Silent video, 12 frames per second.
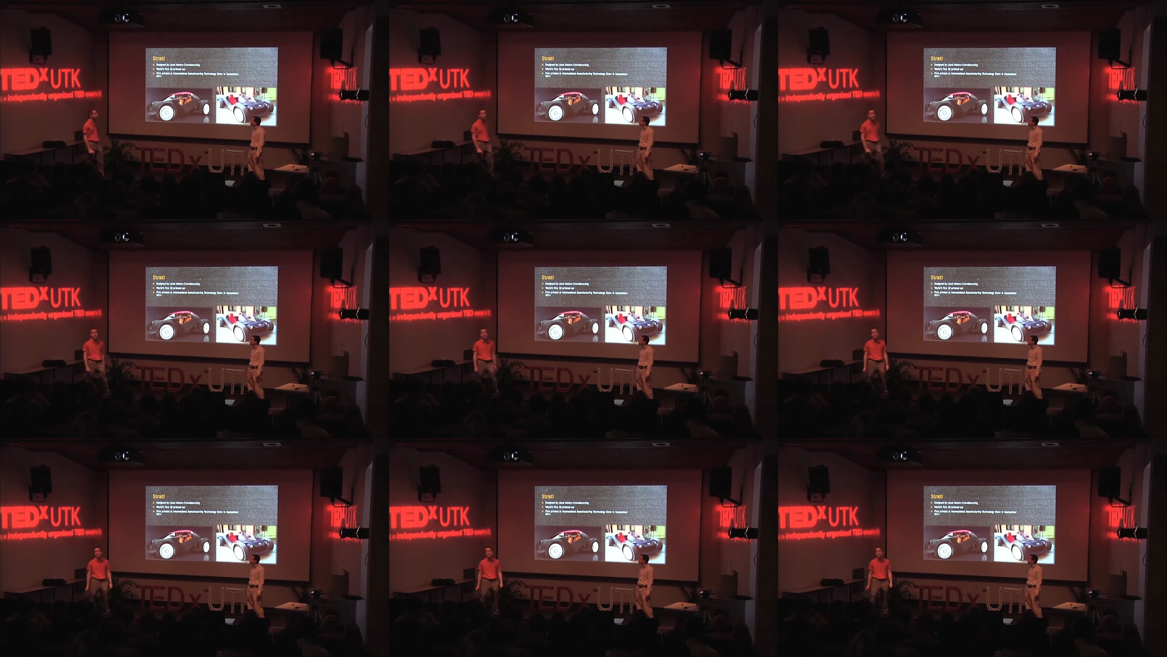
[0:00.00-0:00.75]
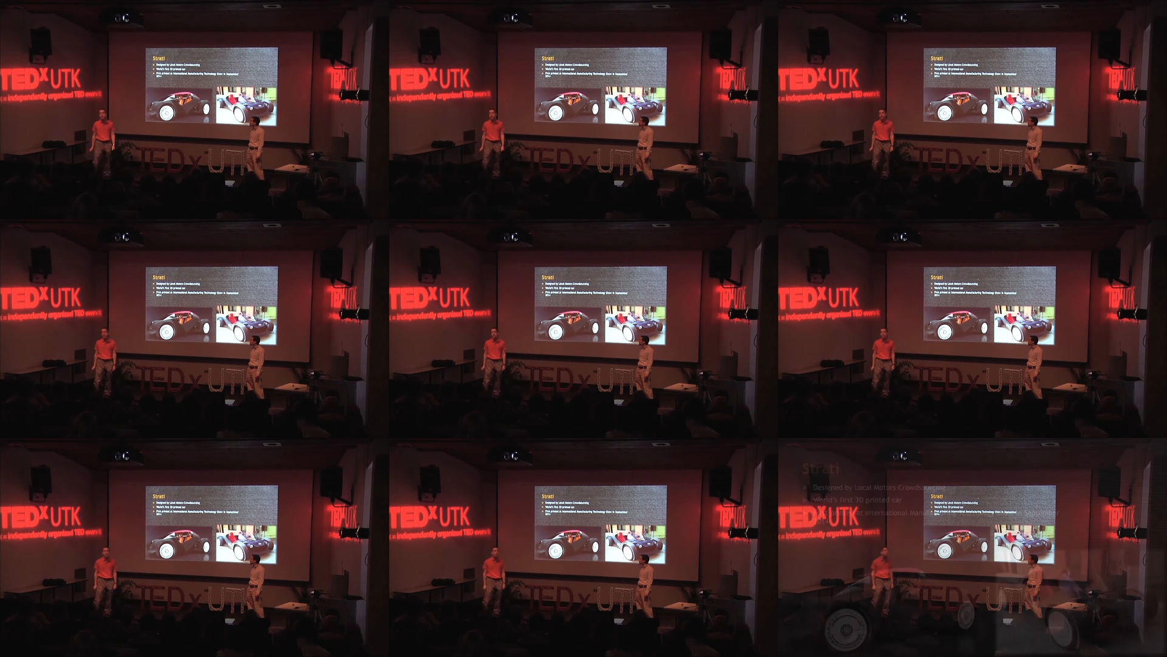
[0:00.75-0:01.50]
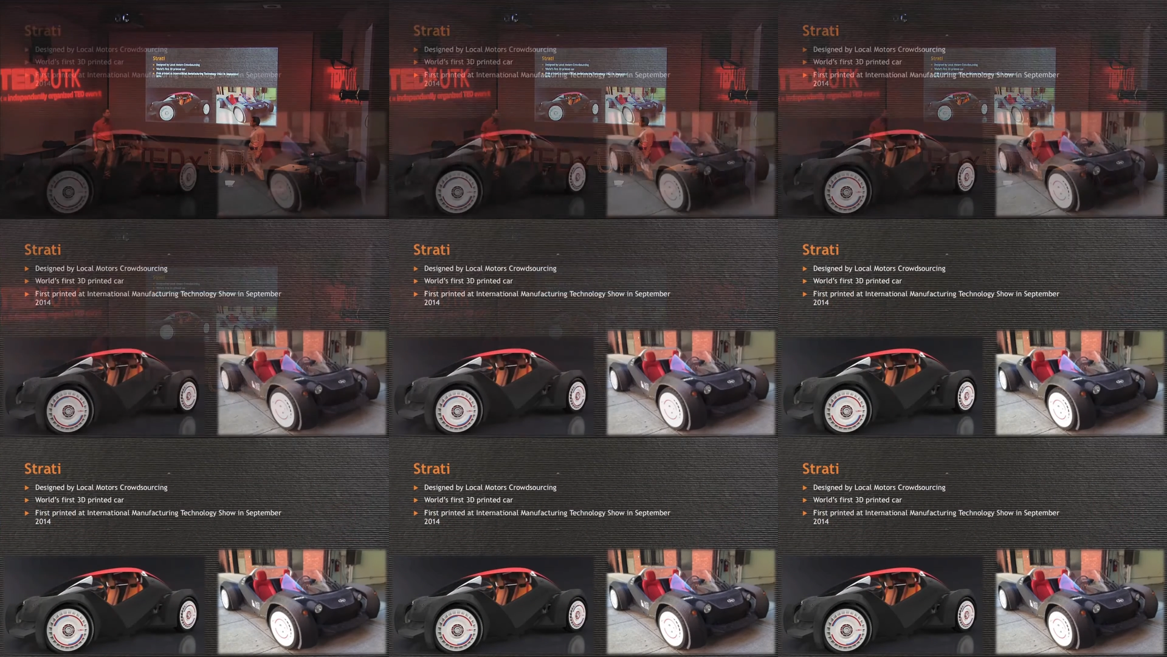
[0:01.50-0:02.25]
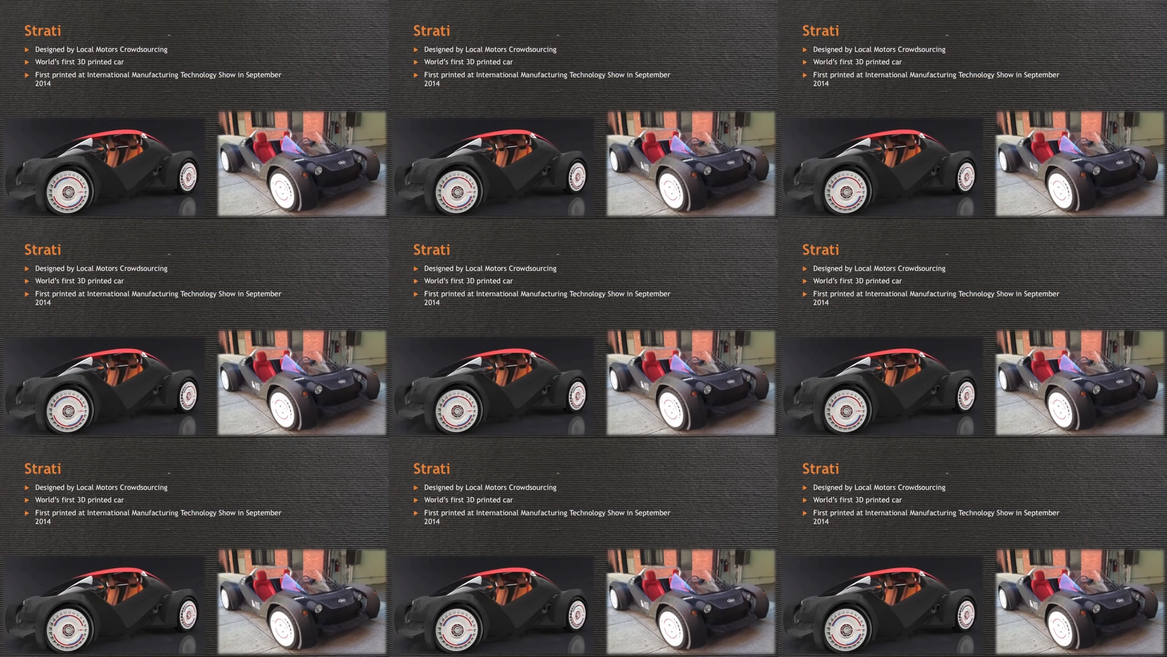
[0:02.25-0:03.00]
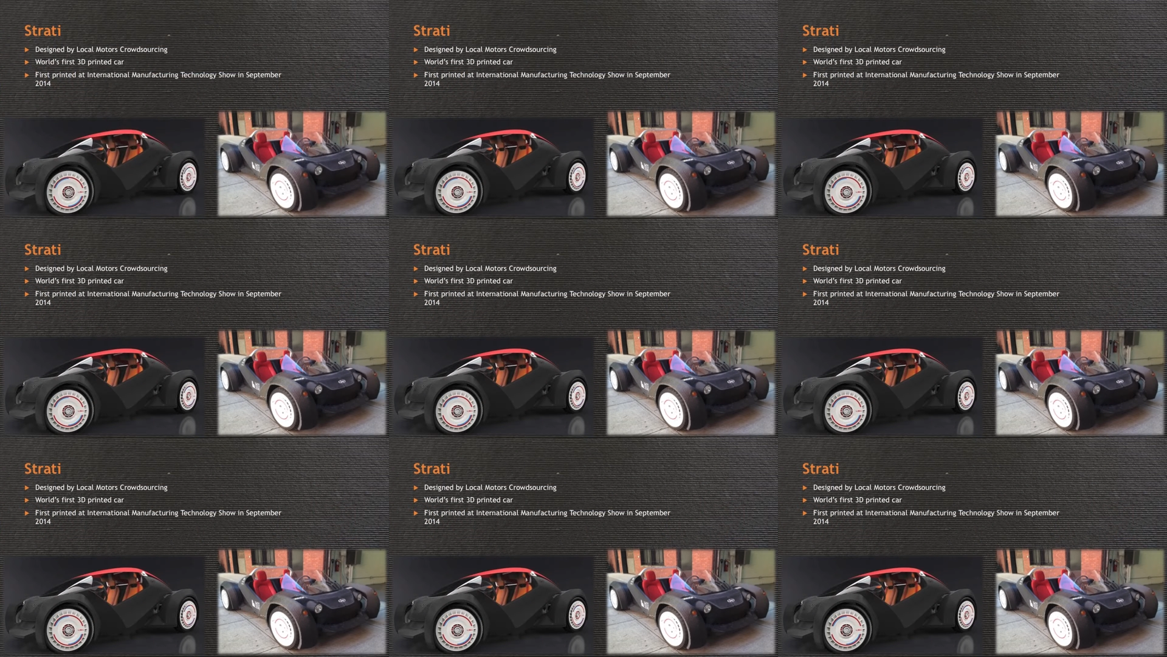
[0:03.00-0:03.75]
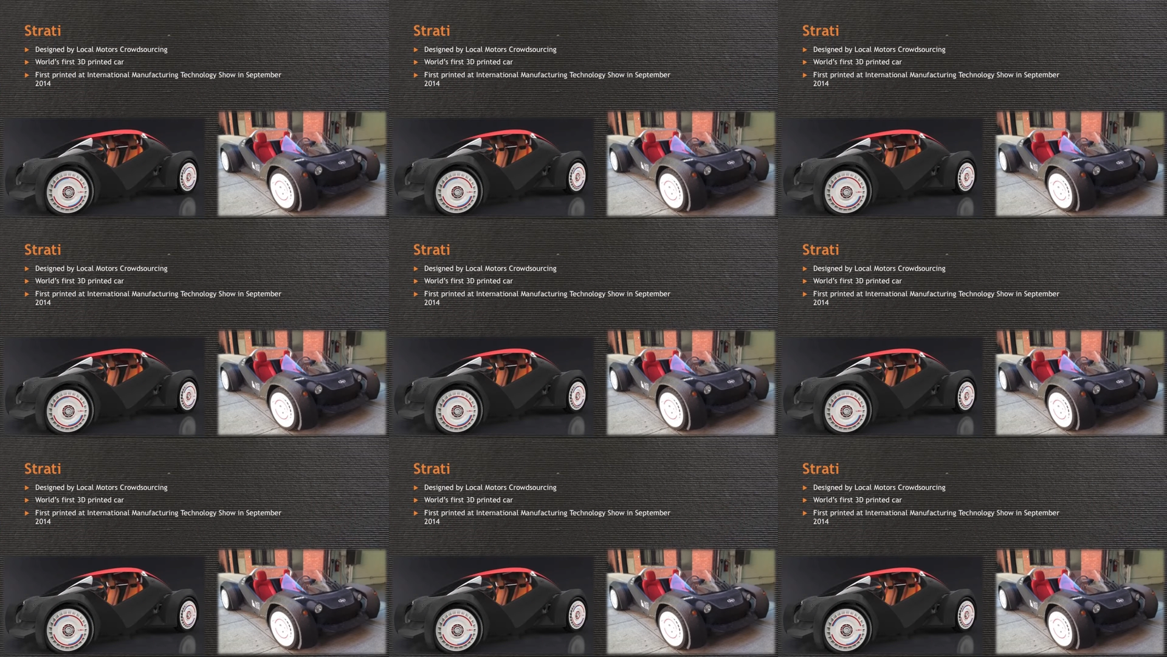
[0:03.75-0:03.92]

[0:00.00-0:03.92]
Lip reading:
Nobody's mouth can be seen.